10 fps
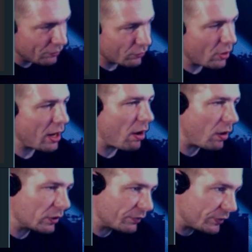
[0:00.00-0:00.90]
for
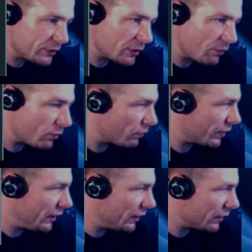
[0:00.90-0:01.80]
all of the stuff over
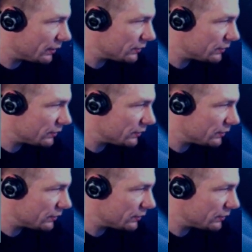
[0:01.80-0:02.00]
here,